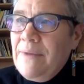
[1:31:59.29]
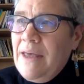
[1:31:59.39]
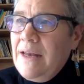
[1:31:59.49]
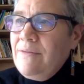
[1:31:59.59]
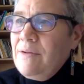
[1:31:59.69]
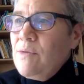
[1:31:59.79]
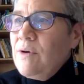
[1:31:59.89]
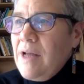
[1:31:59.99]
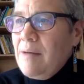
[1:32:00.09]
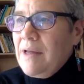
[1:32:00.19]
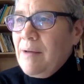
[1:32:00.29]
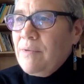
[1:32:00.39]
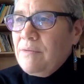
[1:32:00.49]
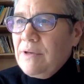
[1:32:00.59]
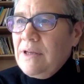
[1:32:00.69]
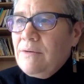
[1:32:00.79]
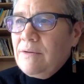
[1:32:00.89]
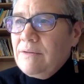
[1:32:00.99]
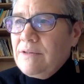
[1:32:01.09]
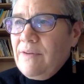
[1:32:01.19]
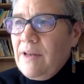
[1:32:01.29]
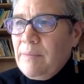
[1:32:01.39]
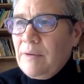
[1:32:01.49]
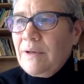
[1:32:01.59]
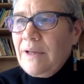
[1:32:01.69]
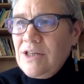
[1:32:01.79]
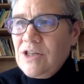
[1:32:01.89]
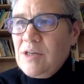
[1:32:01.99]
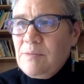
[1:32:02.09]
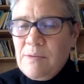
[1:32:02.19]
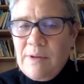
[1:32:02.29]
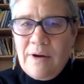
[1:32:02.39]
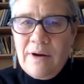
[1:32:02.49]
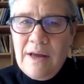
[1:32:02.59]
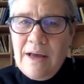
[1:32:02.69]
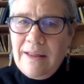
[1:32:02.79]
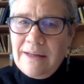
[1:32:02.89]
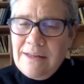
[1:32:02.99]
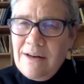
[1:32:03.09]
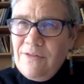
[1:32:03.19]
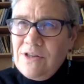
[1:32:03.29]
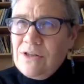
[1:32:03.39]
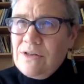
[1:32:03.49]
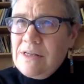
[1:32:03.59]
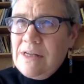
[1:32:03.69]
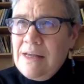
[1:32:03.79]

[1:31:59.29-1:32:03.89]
and even more coming up with you know developing relationships with our elected officials